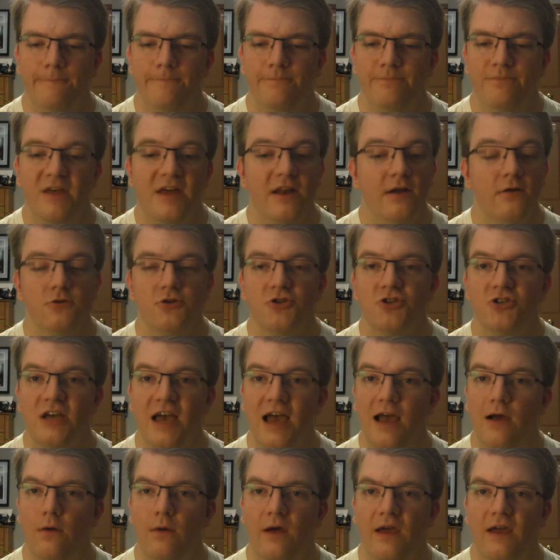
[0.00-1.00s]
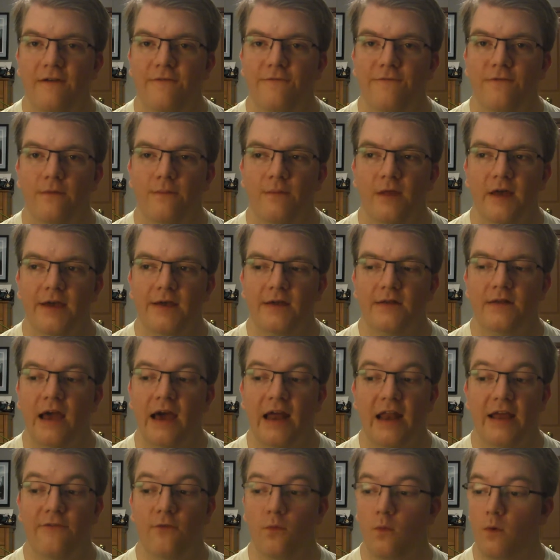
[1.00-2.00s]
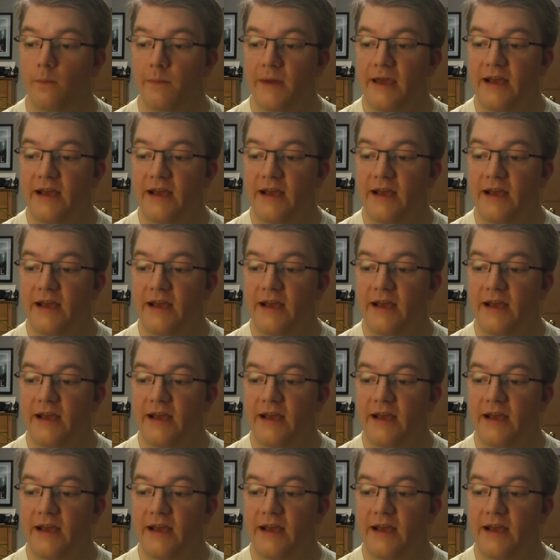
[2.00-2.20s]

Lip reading: They don't shy away from, like, not everyone